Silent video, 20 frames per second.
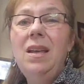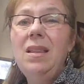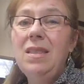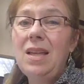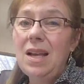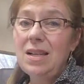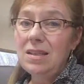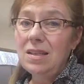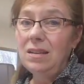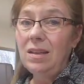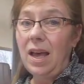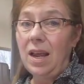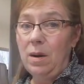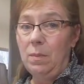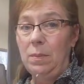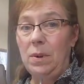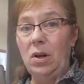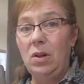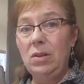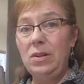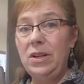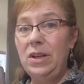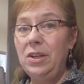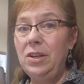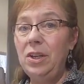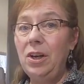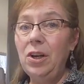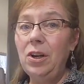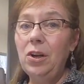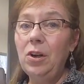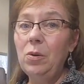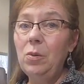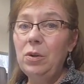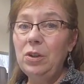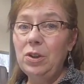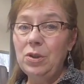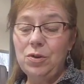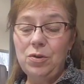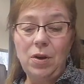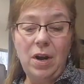That's a lot of bulk in here when
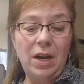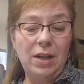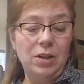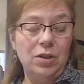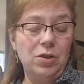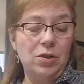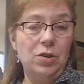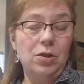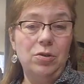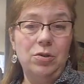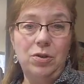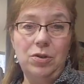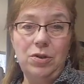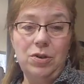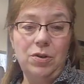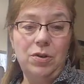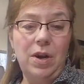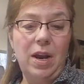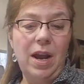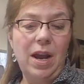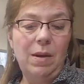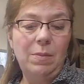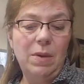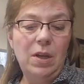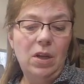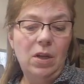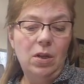you're trying to turn your strap.